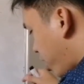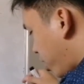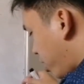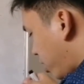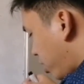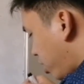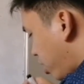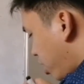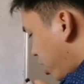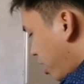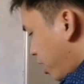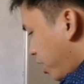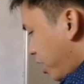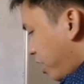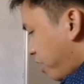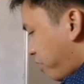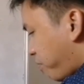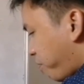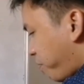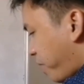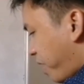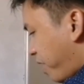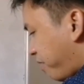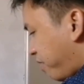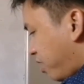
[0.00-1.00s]
one
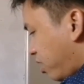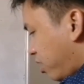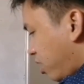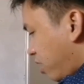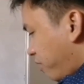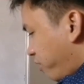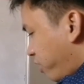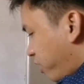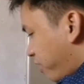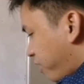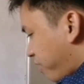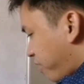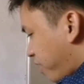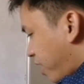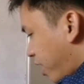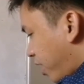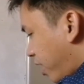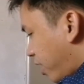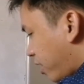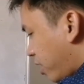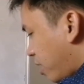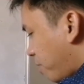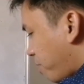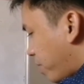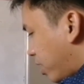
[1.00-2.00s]
is positive, this is
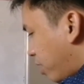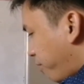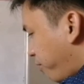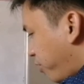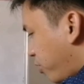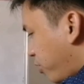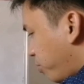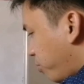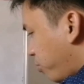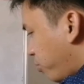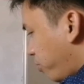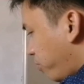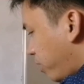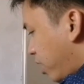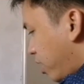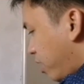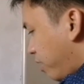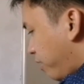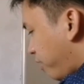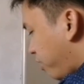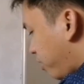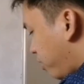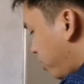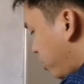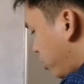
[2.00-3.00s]
negative, but if you move
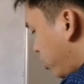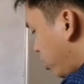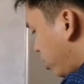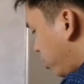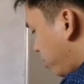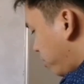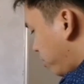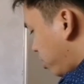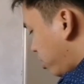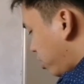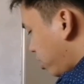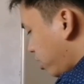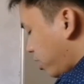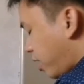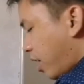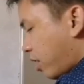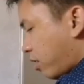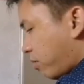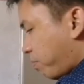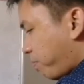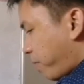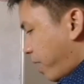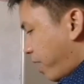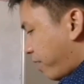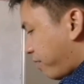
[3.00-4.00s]
this, you'll
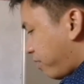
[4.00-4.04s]
get